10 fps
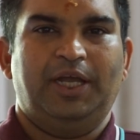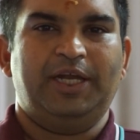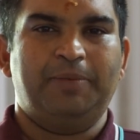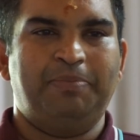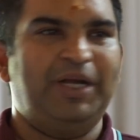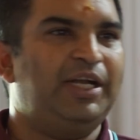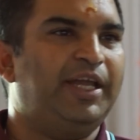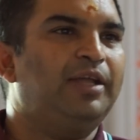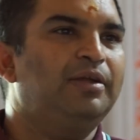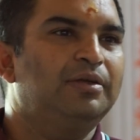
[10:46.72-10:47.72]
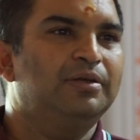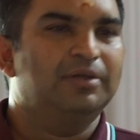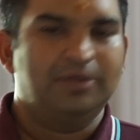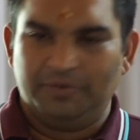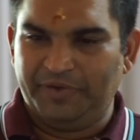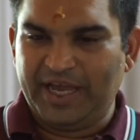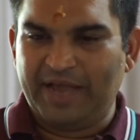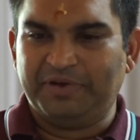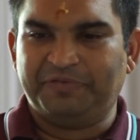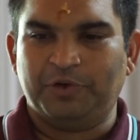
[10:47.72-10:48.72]
In a building, we
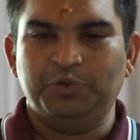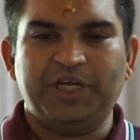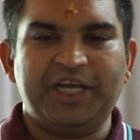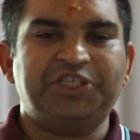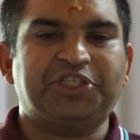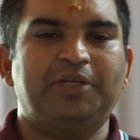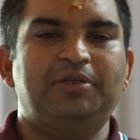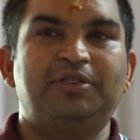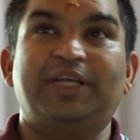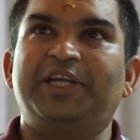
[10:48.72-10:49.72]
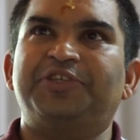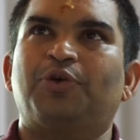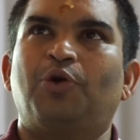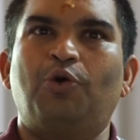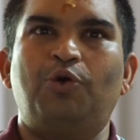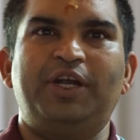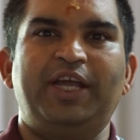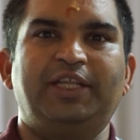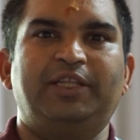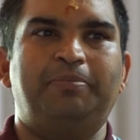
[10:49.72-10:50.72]
have a foundation that is
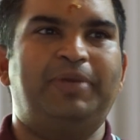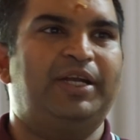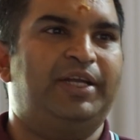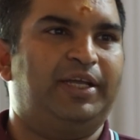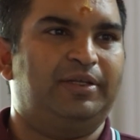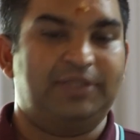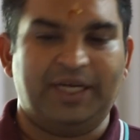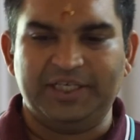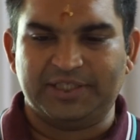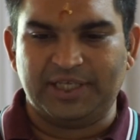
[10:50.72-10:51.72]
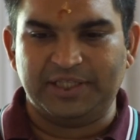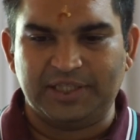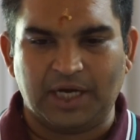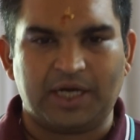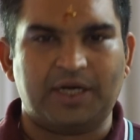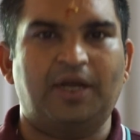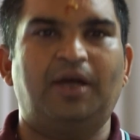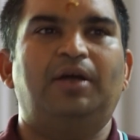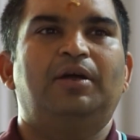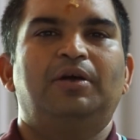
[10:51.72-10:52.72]
holding the building. That is the
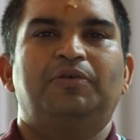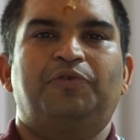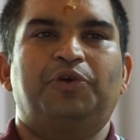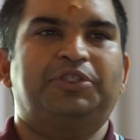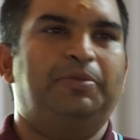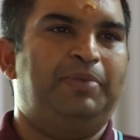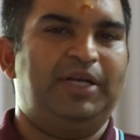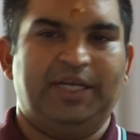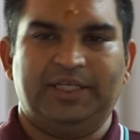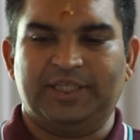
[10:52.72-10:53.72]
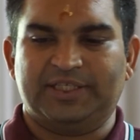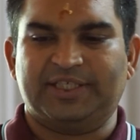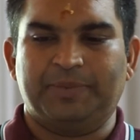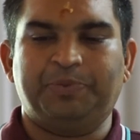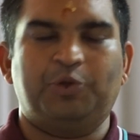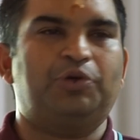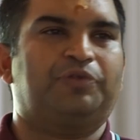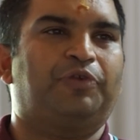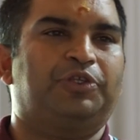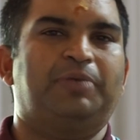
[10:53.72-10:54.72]
Dharana for the building, the
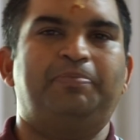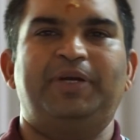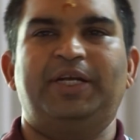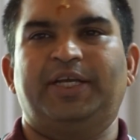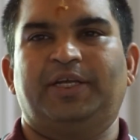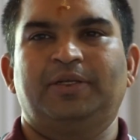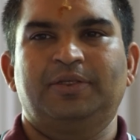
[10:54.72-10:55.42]
support for the building.